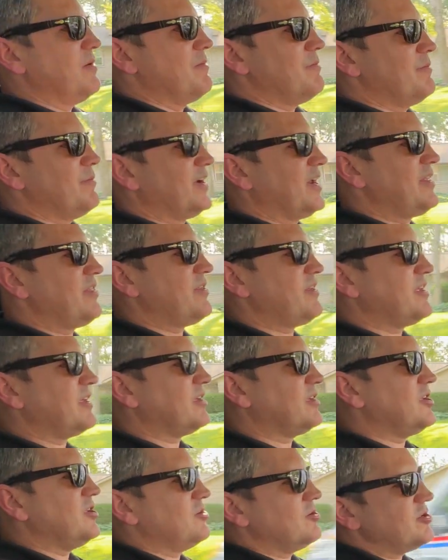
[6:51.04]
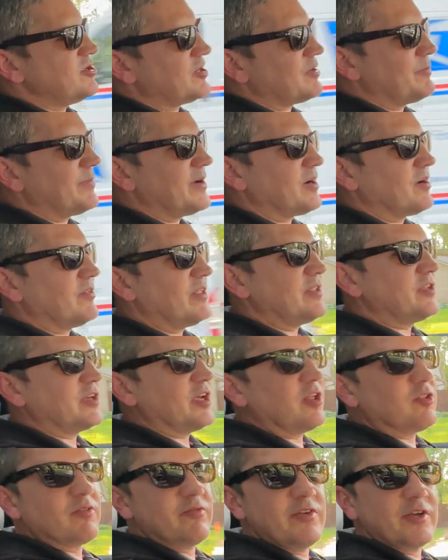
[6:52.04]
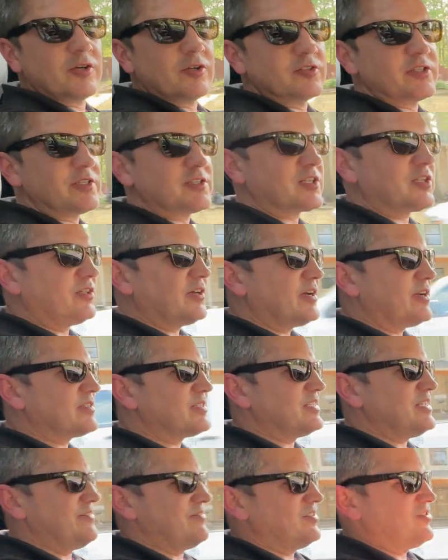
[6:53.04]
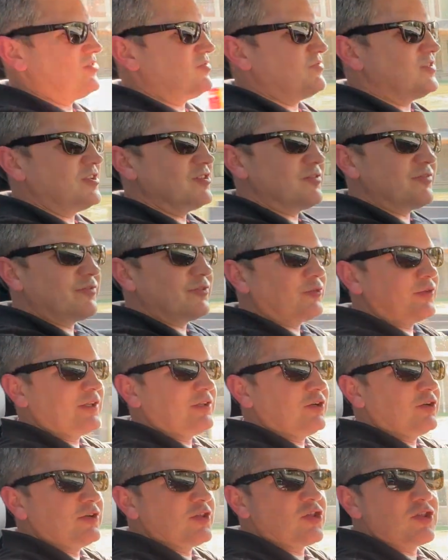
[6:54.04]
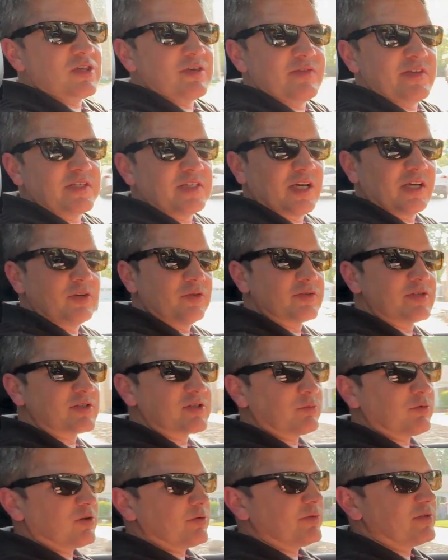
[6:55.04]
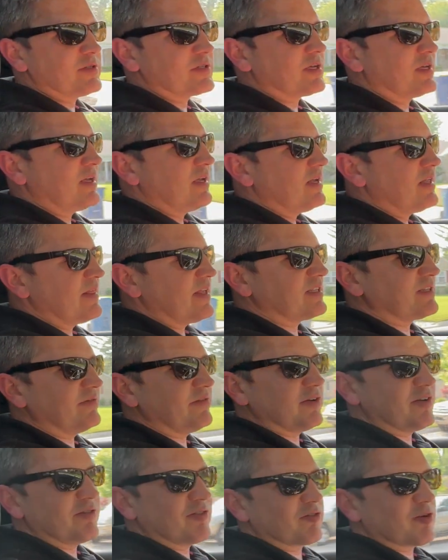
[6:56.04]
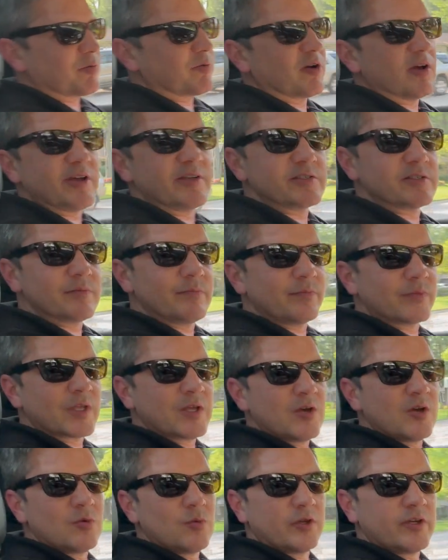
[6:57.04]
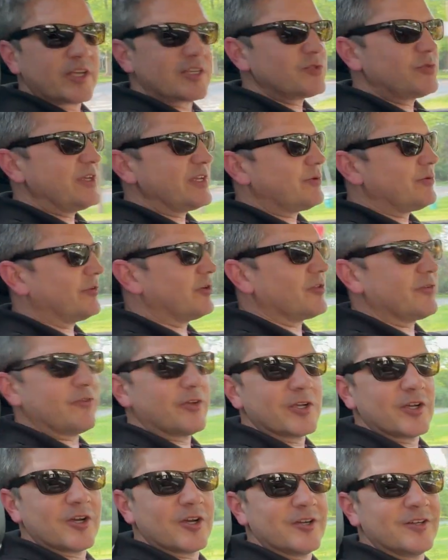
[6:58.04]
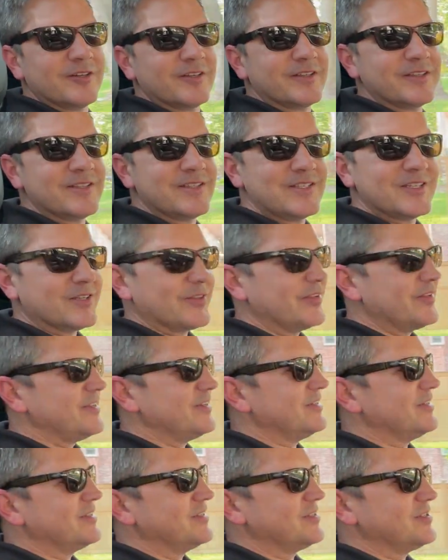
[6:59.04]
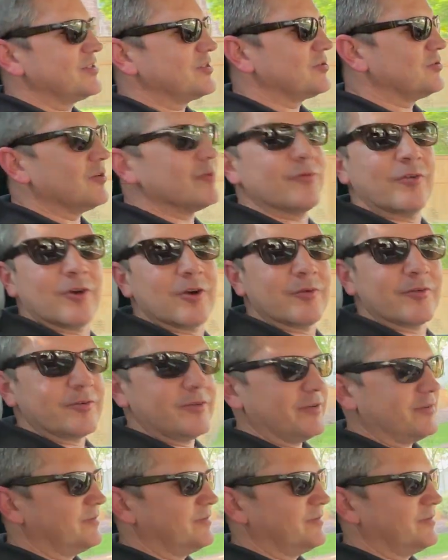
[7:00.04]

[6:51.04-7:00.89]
But I think, you compare that to other vehicles in its class, even, fully loaded Chevy Tahoes and Suburbans, that's a very fair price. Well, next week, one other fun car. Until then, storm forward.